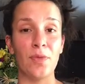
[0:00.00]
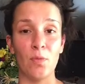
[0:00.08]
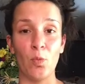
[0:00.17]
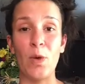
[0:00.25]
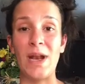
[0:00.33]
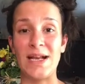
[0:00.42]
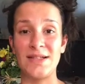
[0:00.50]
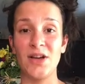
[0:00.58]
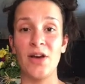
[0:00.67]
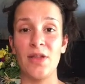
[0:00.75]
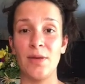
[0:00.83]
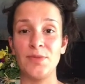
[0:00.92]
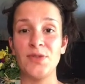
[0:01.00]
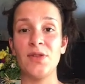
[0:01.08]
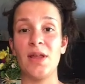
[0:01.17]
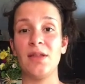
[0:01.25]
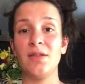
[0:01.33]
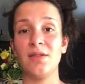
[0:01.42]
when I saw them, so
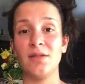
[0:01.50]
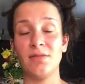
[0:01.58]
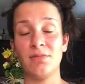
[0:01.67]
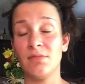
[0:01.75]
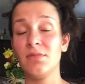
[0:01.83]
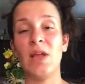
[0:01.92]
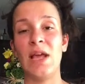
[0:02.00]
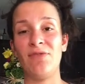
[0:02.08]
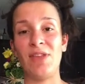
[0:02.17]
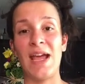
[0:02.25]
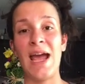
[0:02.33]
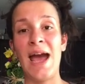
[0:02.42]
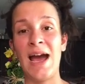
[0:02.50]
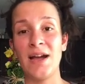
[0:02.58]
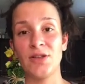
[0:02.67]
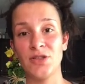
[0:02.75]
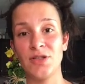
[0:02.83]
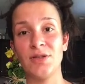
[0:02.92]
that if they
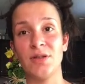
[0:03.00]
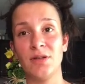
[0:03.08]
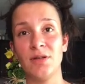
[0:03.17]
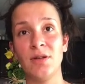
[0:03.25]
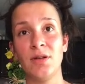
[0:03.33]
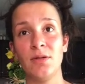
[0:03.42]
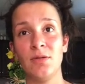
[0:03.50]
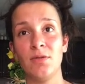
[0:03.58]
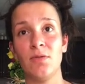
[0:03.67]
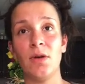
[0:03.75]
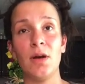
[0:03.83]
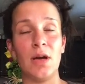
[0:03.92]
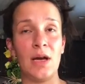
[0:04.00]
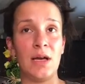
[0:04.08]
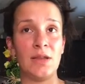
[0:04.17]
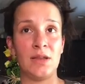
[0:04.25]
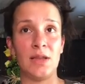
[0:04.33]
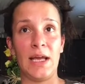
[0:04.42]
hatched,
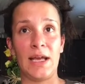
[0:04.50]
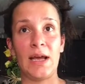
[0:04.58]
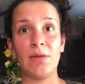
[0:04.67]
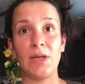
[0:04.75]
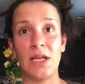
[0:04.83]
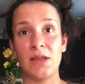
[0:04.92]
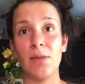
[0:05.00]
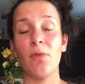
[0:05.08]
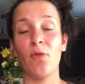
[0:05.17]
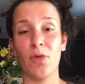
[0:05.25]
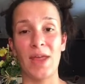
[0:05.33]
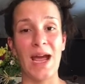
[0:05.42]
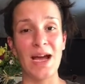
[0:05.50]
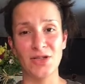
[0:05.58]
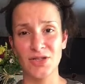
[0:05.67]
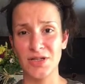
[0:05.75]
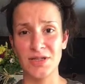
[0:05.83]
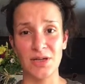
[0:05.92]
like I would get them before they
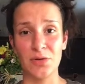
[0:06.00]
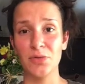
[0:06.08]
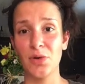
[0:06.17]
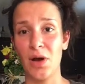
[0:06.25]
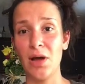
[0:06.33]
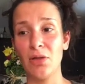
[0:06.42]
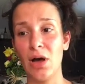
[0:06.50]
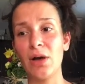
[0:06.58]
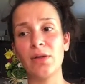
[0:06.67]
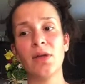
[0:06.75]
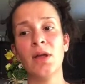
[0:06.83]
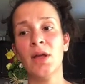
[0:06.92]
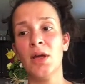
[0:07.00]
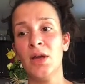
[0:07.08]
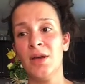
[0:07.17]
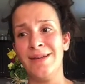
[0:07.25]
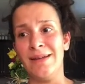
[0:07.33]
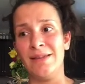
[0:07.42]
hatched, because I don't know how long
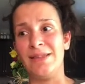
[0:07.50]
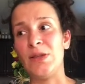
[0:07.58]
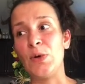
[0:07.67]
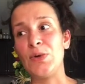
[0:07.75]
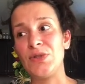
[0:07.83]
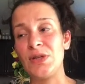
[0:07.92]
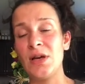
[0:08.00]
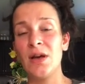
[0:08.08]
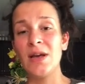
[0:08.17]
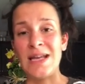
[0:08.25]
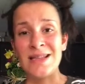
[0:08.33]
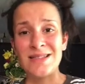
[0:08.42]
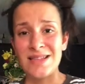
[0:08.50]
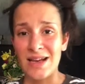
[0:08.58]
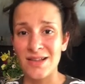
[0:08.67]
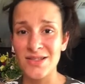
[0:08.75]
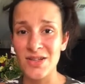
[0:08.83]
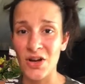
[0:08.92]
those
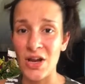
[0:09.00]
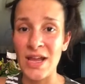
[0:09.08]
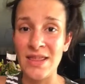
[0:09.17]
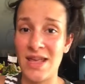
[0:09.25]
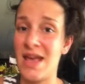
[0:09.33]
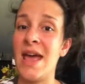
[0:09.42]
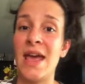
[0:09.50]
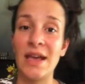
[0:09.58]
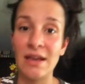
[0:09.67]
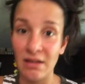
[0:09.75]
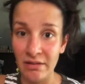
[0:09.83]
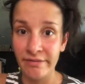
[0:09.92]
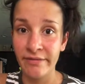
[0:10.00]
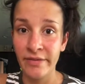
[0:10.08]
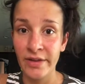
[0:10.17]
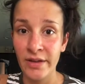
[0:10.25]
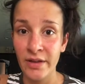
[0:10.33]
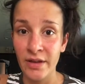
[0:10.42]
insects are in the egg
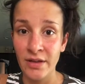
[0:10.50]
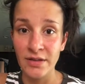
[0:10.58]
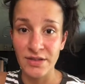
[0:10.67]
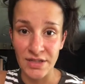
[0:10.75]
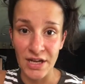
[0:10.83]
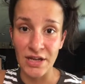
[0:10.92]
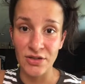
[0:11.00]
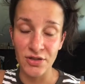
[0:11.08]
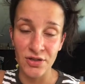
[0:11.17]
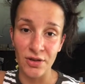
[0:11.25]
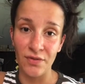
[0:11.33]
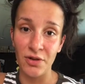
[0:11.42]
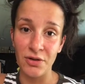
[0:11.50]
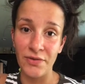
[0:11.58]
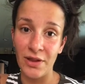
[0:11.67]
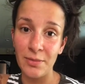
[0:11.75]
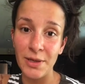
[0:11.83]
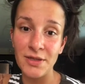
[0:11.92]
stage of their
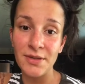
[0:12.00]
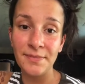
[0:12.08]
development.